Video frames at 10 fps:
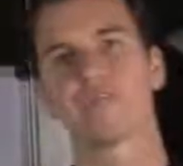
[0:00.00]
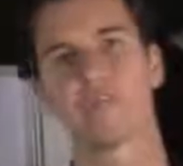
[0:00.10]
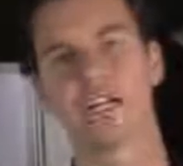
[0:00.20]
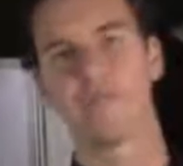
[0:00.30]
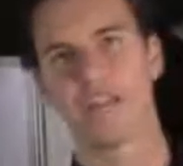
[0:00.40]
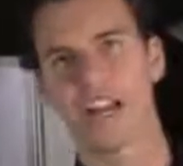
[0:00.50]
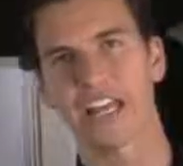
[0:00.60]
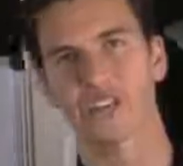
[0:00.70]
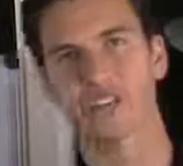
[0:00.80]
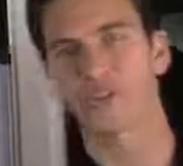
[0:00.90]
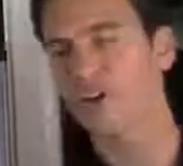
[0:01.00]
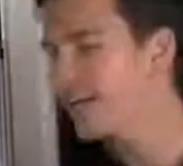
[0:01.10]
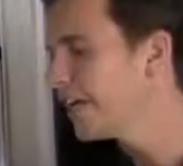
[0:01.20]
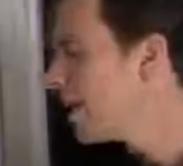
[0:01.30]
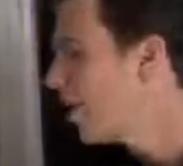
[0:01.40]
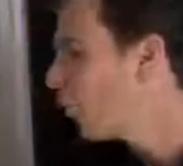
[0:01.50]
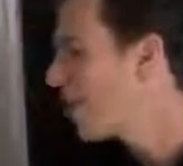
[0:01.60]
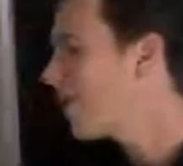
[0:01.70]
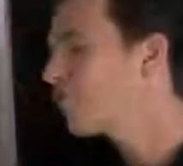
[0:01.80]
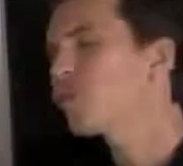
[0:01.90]
become financially free?
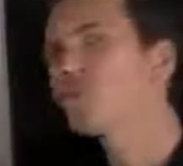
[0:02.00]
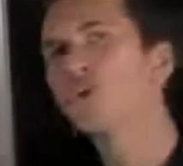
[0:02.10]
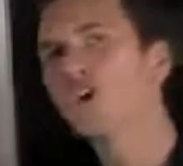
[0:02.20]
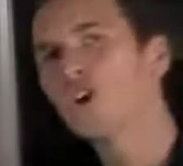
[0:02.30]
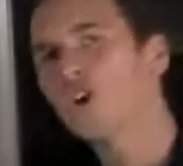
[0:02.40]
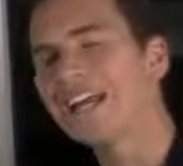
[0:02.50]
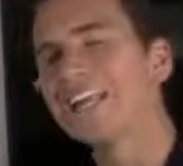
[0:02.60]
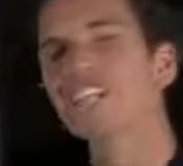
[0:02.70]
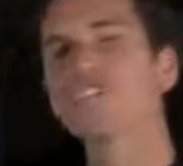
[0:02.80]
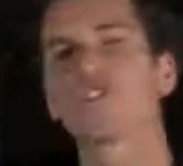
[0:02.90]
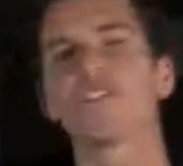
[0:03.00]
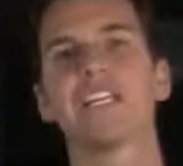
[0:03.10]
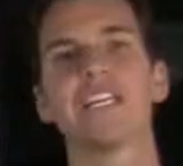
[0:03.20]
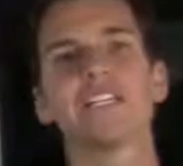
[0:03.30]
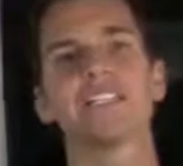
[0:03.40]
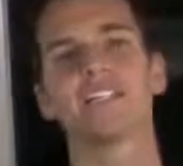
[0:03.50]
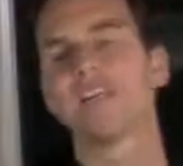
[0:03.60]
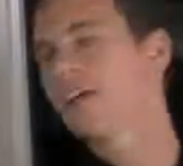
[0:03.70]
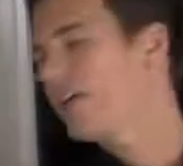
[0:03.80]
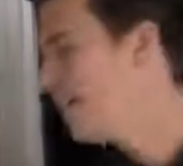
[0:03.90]
Whatever your industry is,
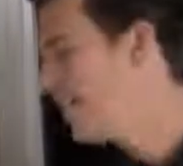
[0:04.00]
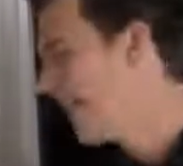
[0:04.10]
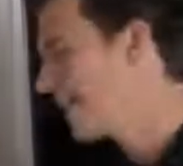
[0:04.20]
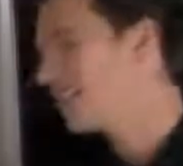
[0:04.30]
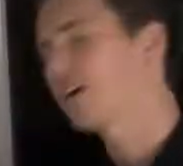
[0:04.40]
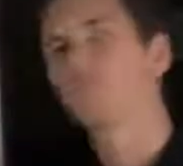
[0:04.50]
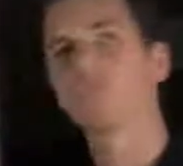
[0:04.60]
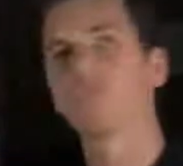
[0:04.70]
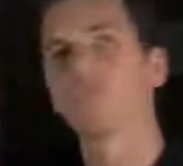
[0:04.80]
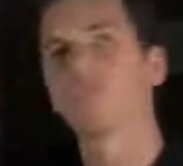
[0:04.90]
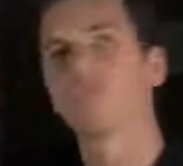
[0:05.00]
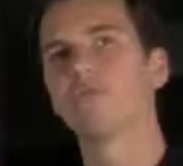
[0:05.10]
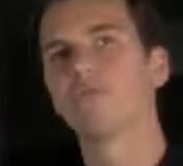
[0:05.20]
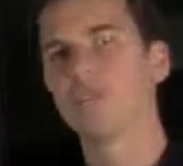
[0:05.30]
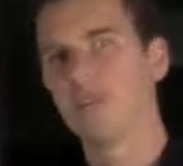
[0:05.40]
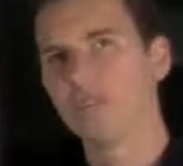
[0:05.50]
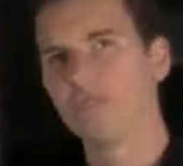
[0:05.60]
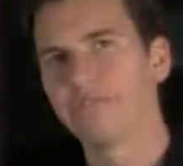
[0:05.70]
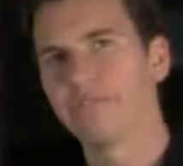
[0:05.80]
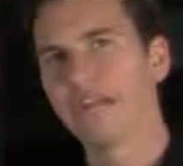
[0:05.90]
that's how you do it.
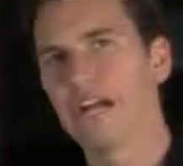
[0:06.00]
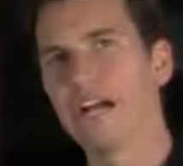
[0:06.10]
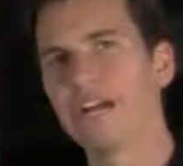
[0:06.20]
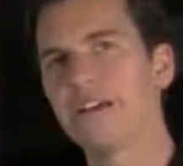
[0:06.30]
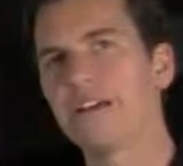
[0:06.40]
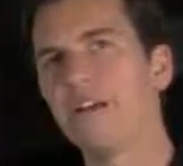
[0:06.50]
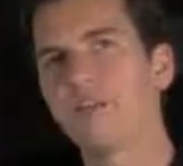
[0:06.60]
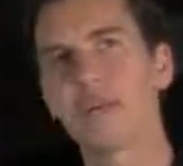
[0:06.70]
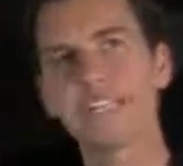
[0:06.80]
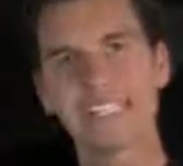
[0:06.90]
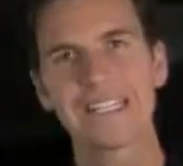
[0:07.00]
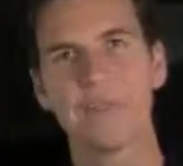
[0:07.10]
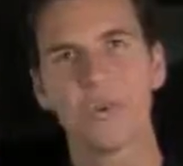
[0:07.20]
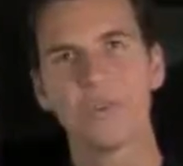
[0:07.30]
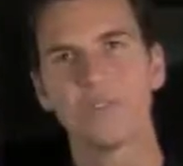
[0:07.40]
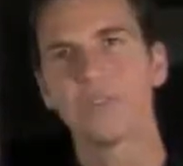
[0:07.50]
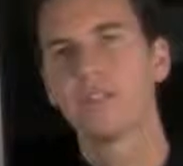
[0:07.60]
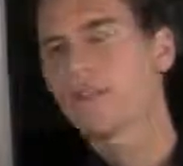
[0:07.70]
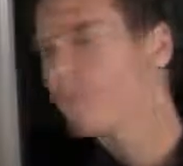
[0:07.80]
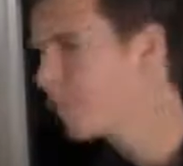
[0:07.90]
All right? Pretty simple,
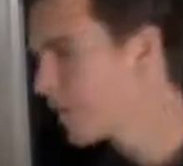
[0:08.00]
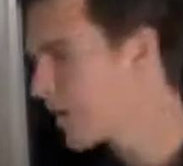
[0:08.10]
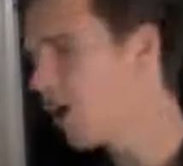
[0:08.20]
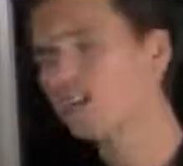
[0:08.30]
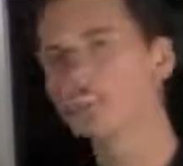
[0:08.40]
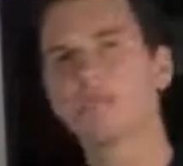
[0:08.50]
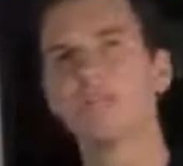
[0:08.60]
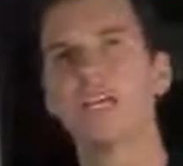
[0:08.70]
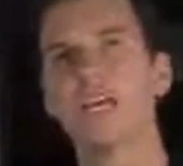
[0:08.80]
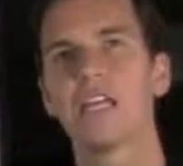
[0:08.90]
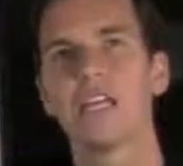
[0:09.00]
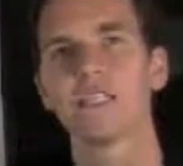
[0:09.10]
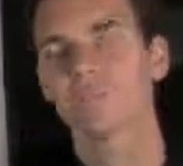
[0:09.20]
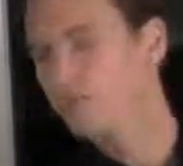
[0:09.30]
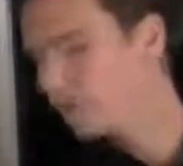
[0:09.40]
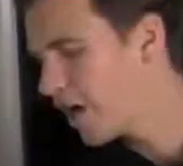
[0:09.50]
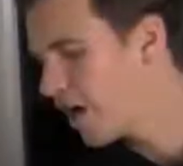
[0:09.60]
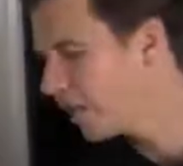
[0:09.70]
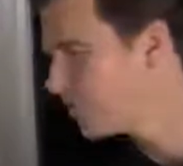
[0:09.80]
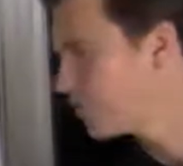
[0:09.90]
pretty awesome. Let's move
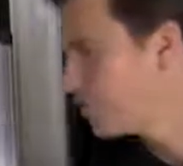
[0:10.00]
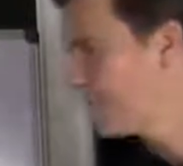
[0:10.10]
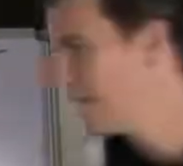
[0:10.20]
on to the